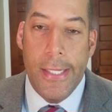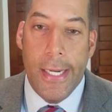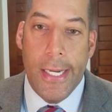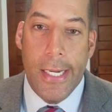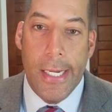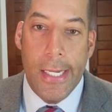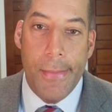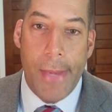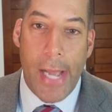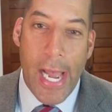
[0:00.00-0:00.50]

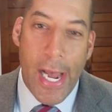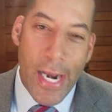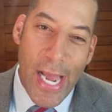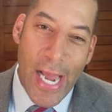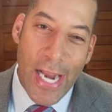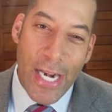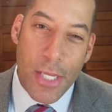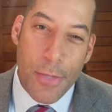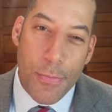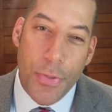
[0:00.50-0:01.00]

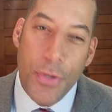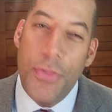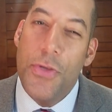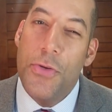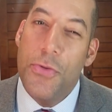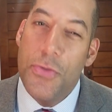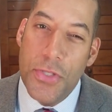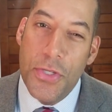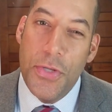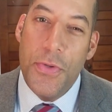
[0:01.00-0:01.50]
How do you put
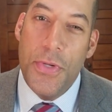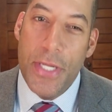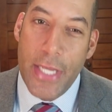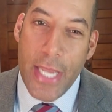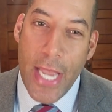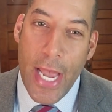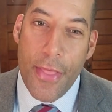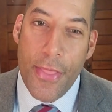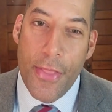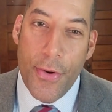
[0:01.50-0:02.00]
those two
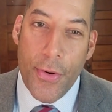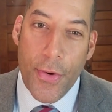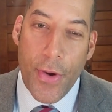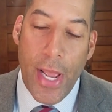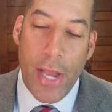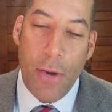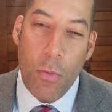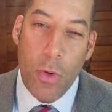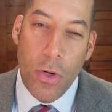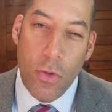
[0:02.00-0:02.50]
together,
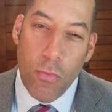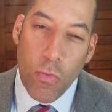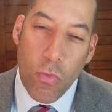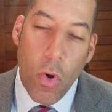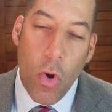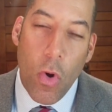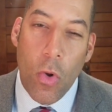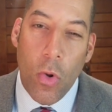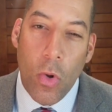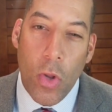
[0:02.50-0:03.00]
and what
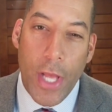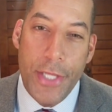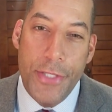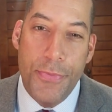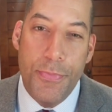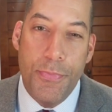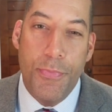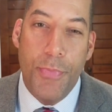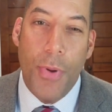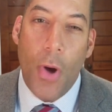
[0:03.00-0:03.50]
role
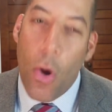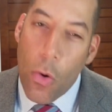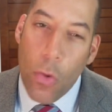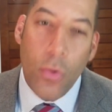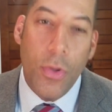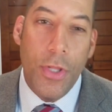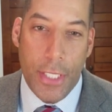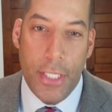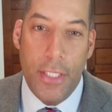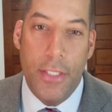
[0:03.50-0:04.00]
has
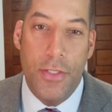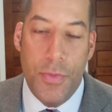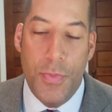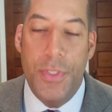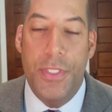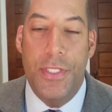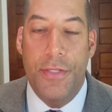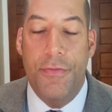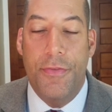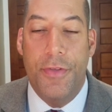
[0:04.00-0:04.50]
polling
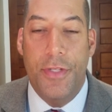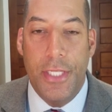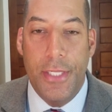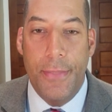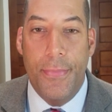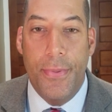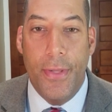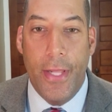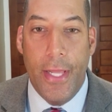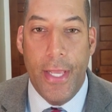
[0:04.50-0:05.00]
specifically
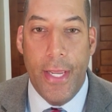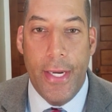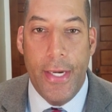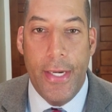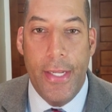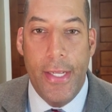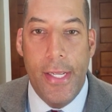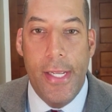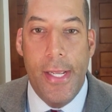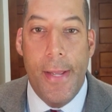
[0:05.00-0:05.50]

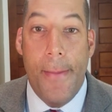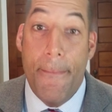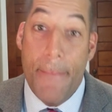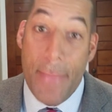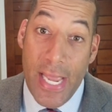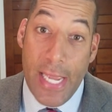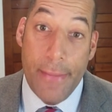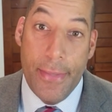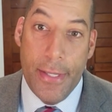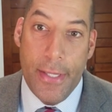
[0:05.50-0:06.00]
played,
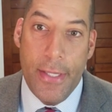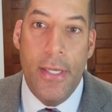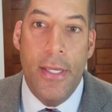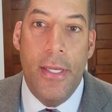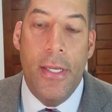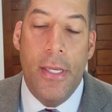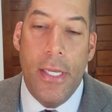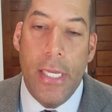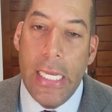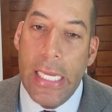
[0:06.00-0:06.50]
maybe,
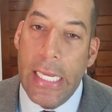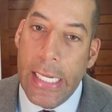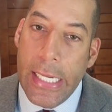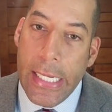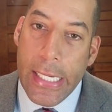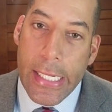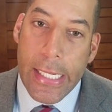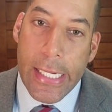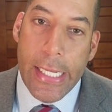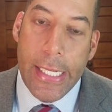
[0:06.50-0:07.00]

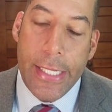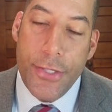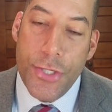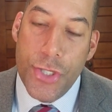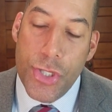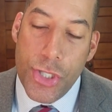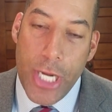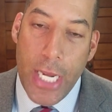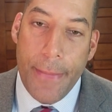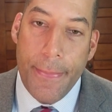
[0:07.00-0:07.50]
in
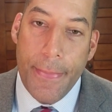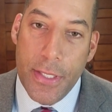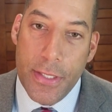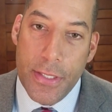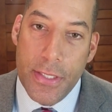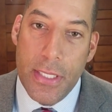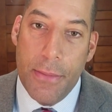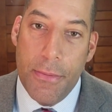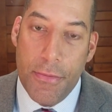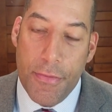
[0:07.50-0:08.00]
shaping
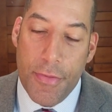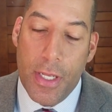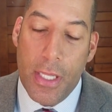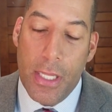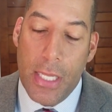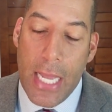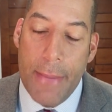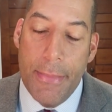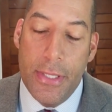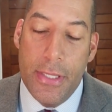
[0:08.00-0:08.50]
some of the
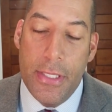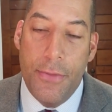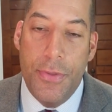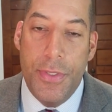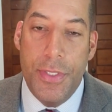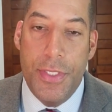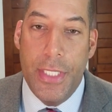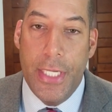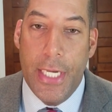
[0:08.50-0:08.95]
climate that we see